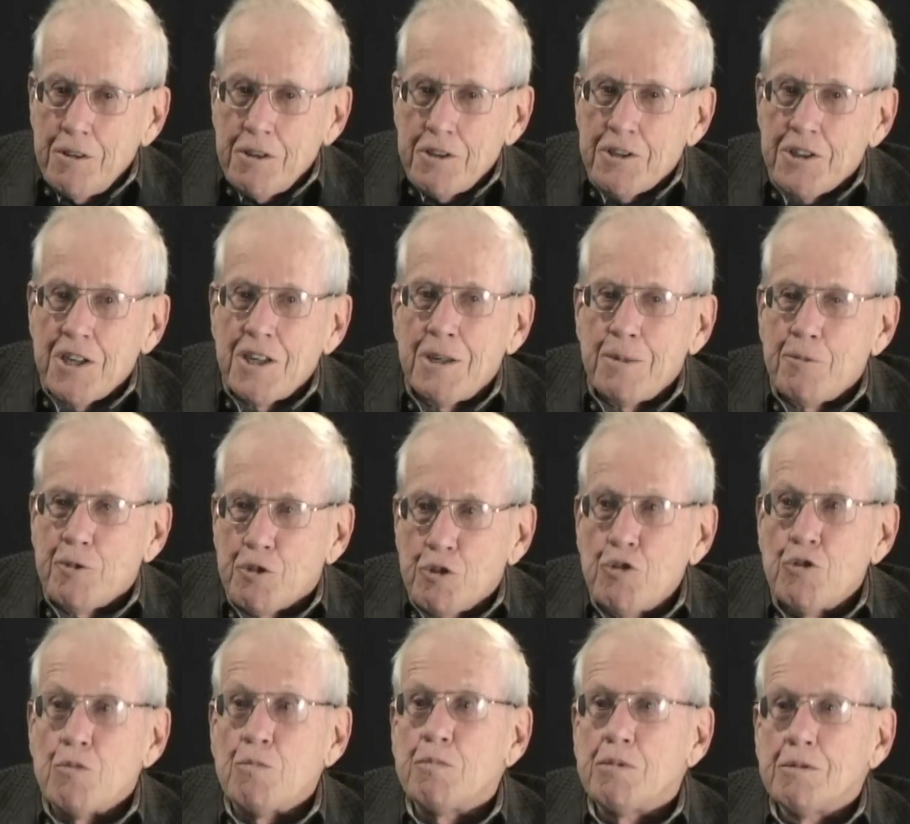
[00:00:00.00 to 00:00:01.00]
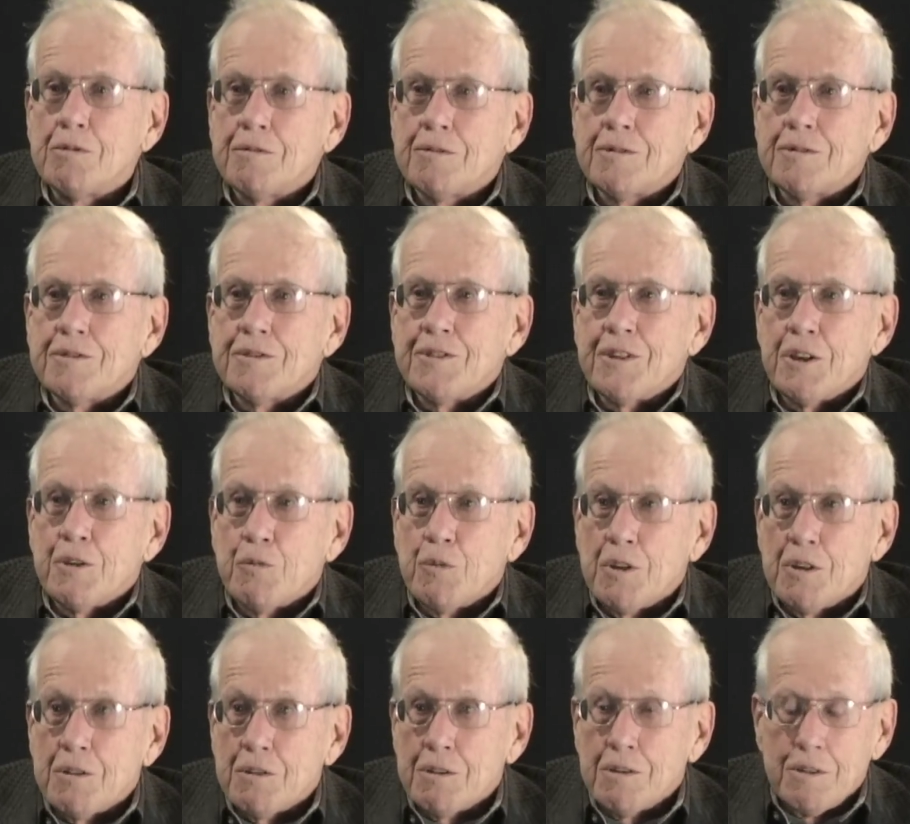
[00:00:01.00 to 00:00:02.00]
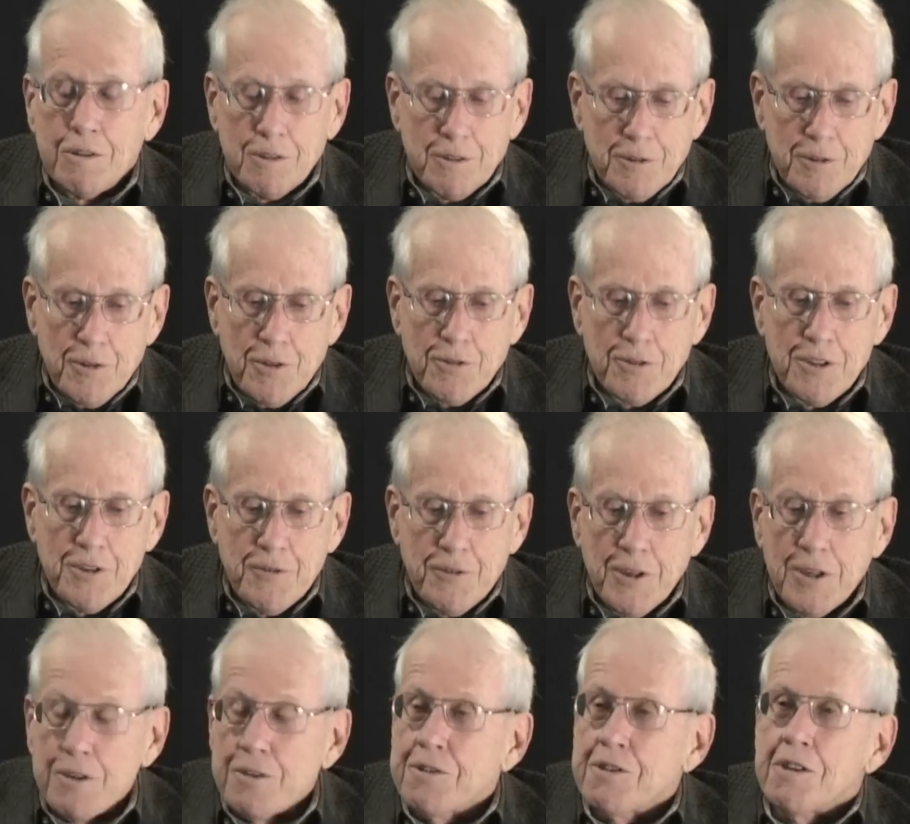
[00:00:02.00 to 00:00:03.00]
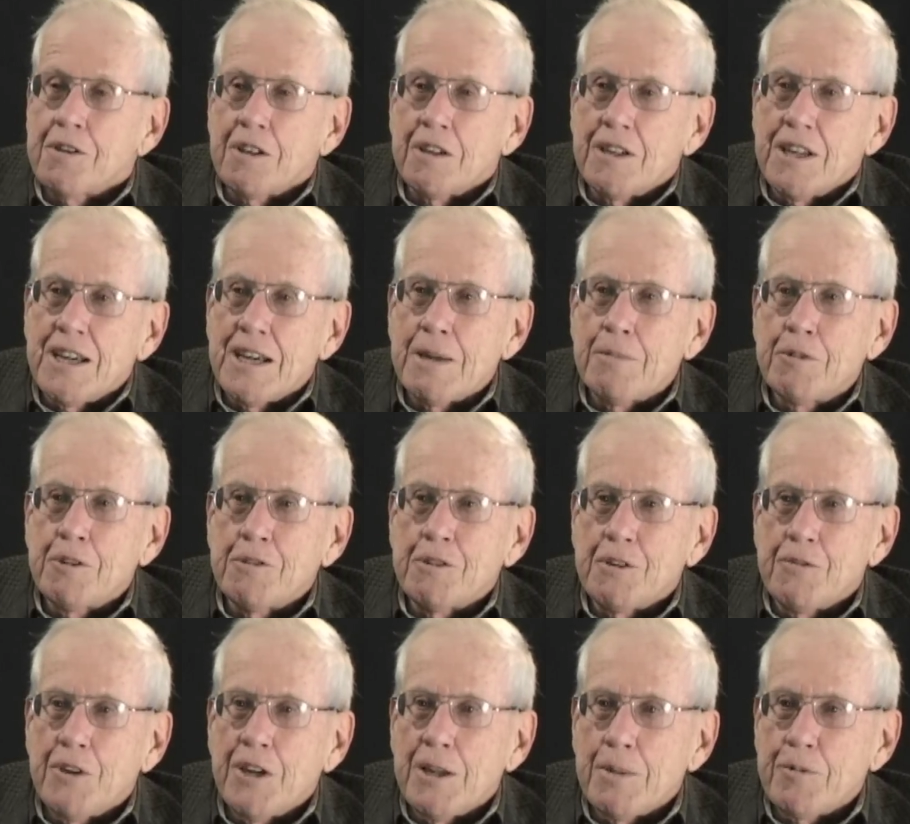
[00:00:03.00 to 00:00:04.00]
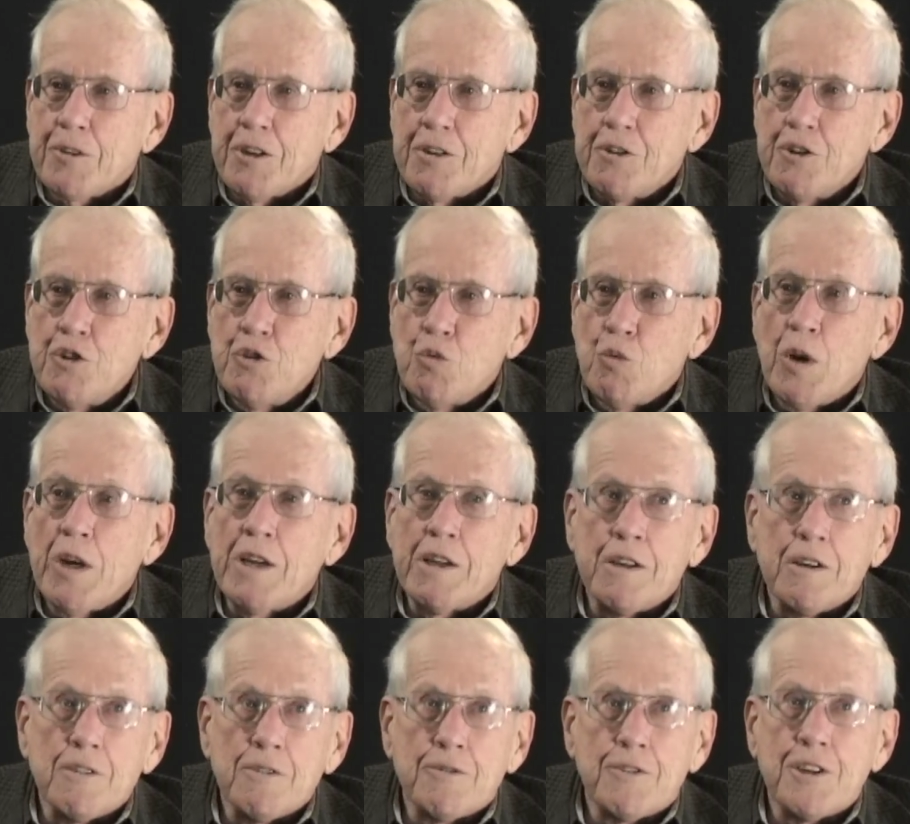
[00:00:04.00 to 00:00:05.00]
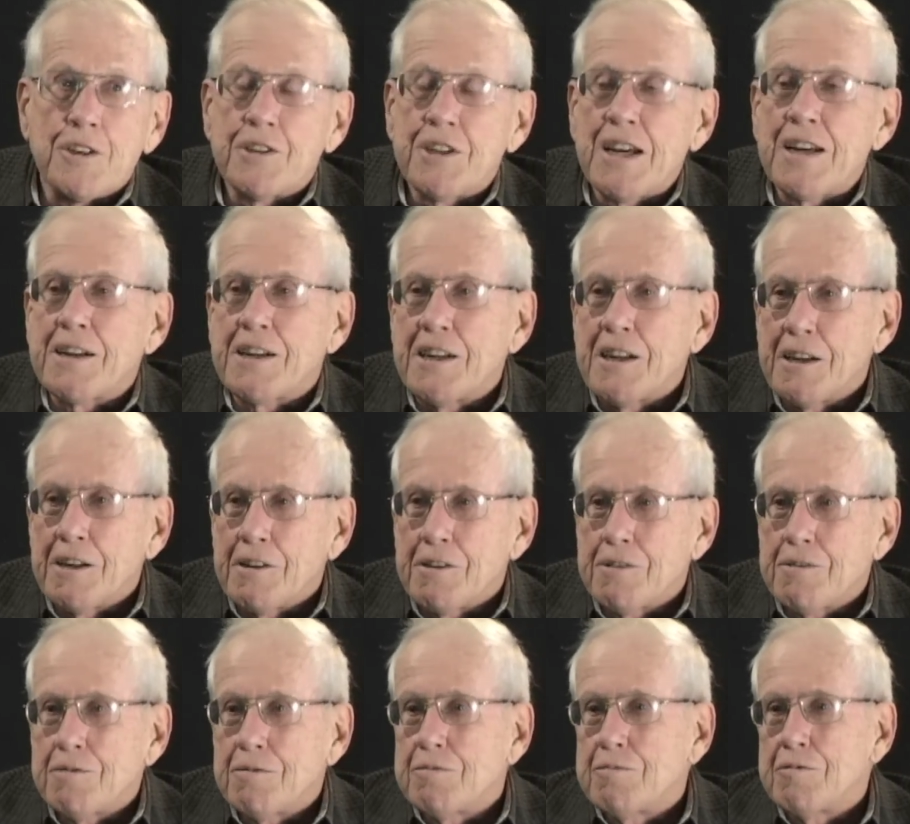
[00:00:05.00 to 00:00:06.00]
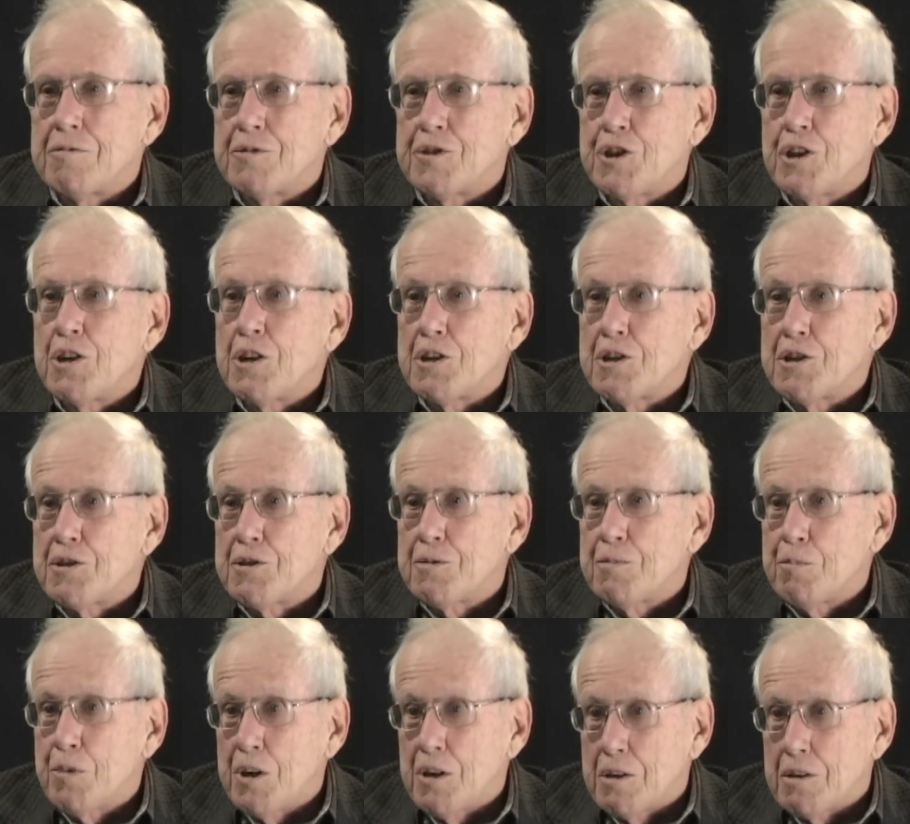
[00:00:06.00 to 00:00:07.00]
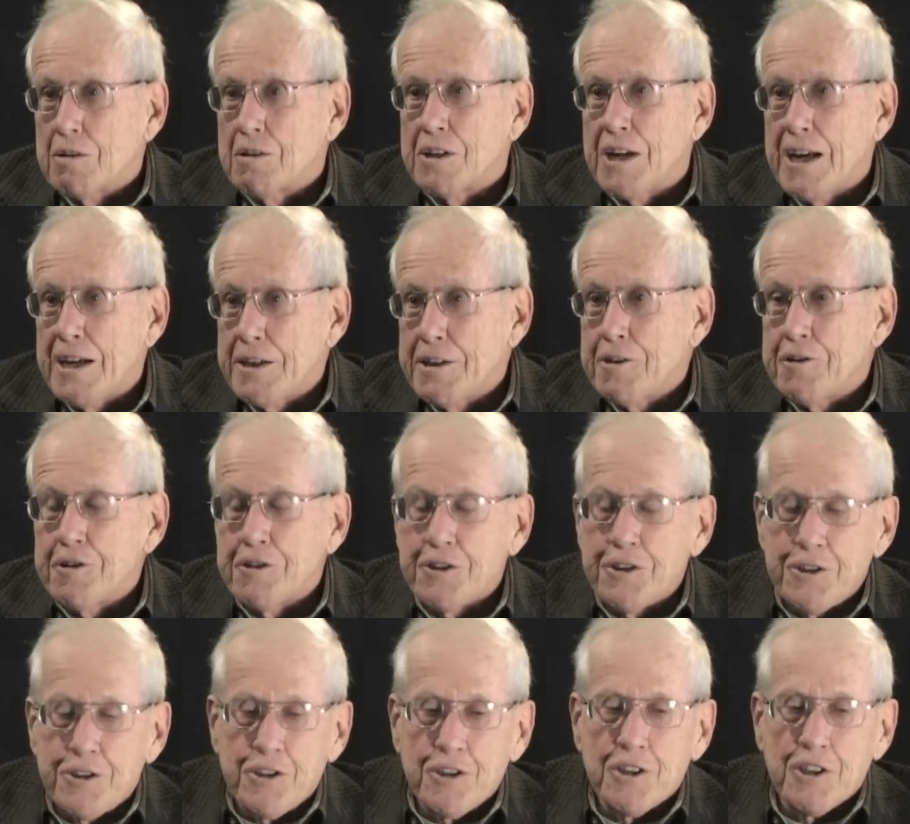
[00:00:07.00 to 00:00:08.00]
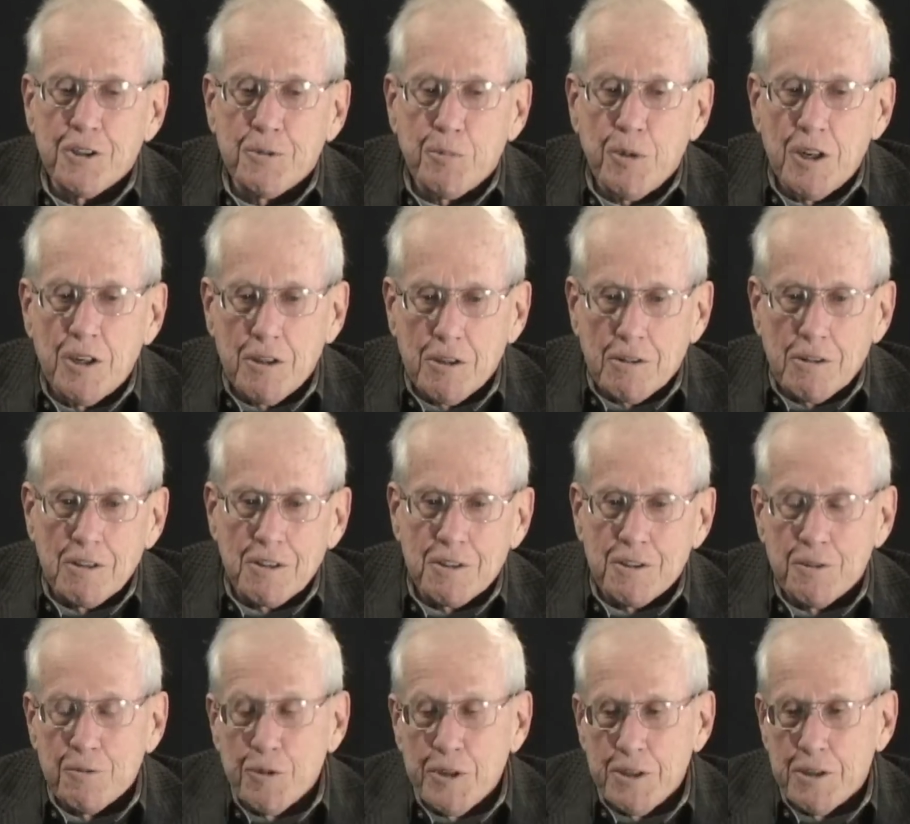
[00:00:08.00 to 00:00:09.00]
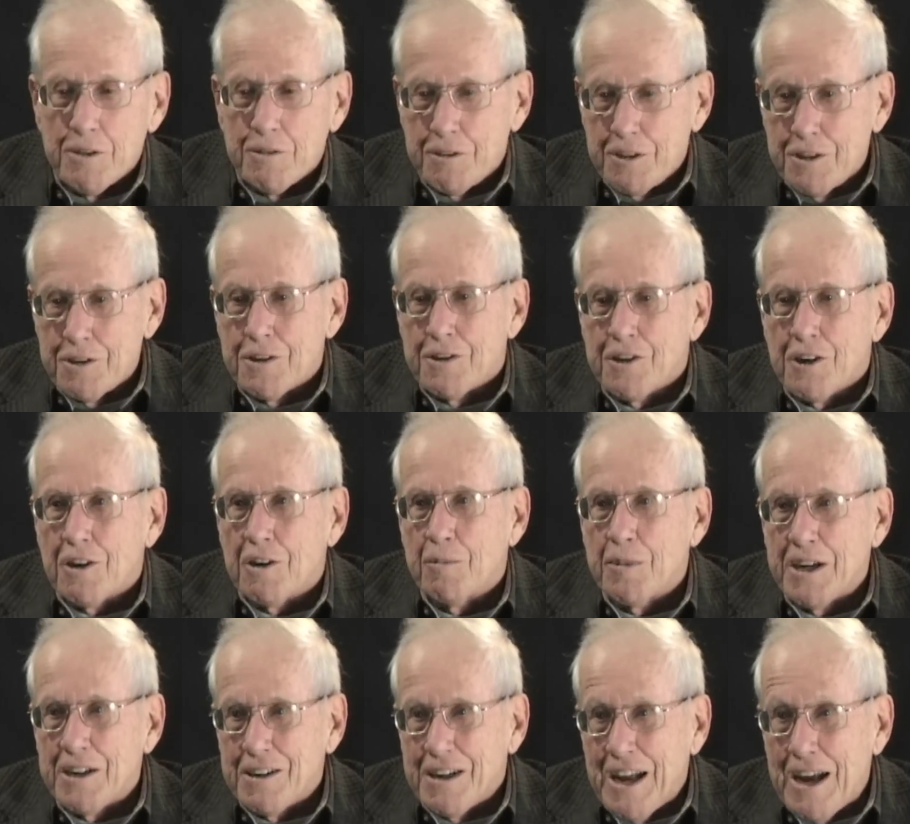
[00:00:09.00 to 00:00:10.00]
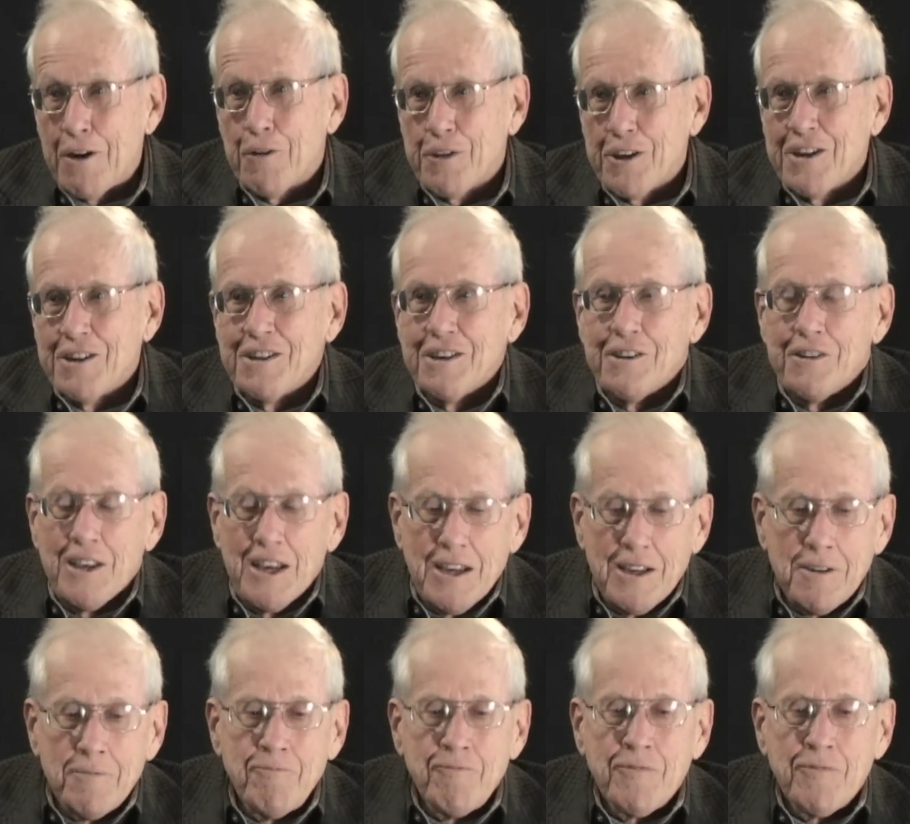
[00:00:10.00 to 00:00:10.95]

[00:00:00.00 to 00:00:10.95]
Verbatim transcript: the same group, there were three fellows at the lab who developed a new way of detecting charged particles, high-energy charged particles, and we don't need to talk about how they did that.